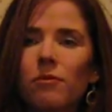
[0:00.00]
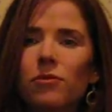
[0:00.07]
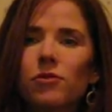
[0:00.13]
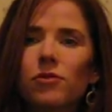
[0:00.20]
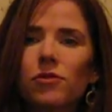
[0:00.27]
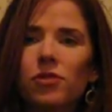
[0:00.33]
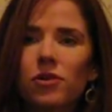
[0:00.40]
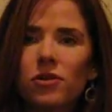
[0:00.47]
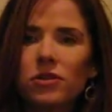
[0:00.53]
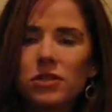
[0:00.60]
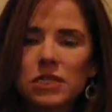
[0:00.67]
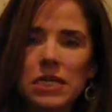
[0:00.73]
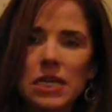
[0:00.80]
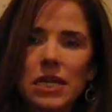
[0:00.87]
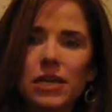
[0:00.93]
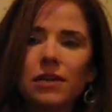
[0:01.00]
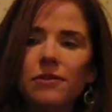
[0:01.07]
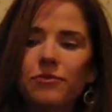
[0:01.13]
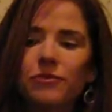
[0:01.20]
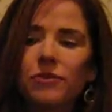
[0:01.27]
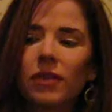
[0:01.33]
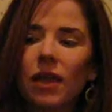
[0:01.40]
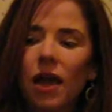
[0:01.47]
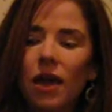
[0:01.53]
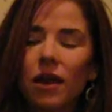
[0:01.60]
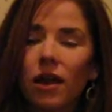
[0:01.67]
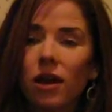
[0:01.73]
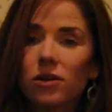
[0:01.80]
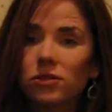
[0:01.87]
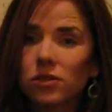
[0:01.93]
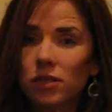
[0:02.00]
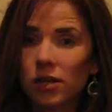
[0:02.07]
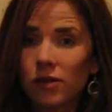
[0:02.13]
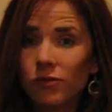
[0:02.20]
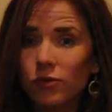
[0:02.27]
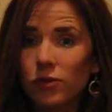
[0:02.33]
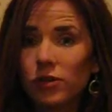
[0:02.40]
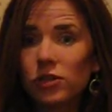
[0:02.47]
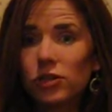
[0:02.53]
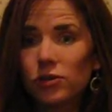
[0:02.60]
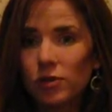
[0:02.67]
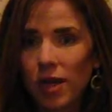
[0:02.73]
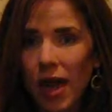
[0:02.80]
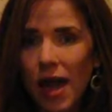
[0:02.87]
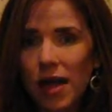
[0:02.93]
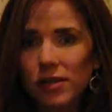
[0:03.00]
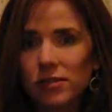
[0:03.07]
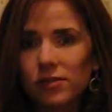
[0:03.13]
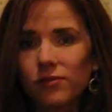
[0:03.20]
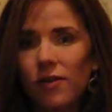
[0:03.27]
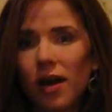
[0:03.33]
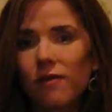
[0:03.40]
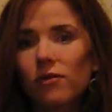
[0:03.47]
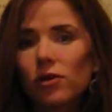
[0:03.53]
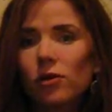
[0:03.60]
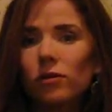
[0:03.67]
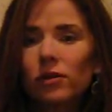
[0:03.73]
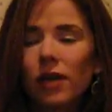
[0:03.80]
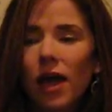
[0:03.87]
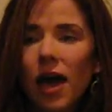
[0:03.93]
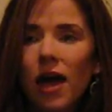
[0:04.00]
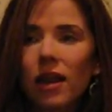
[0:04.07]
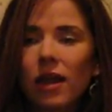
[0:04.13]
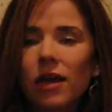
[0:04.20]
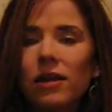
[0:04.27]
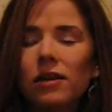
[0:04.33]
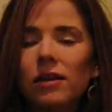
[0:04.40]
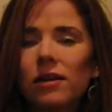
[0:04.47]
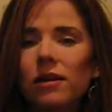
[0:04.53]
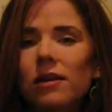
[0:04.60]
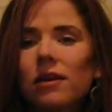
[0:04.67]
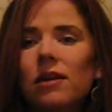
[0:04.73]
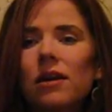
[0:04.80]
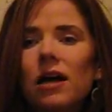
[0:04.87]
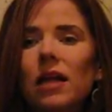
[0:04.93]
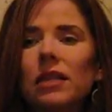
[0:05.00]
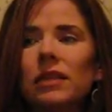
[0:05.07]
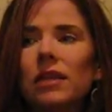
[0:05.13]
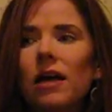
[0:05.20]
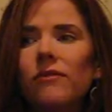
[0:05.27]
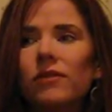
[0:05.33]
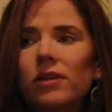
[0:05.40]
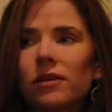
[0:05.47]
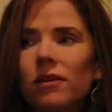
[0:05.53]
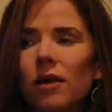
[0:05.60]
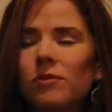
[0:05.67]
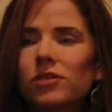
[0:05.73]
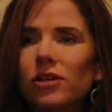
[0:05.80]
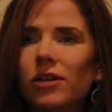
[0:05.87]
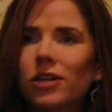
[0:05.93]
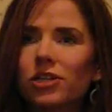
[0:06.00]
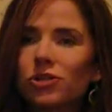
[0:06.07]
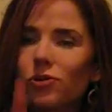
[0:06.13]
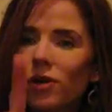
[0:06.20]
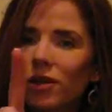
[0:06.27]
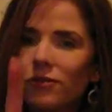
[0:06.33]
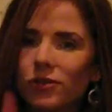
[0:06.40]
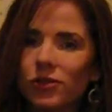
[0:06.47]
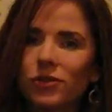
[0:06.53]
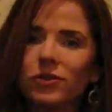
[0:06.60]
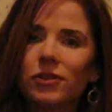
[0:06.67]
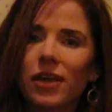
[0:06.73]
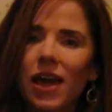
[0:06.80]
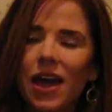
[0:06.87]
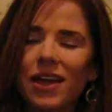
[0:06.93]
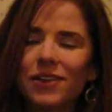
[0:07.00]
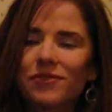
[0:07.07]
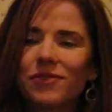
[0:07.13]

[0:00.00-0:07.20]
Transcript: through 13, and I also live with 2 cats, a 5-year-old cat and a 12-year-old cat.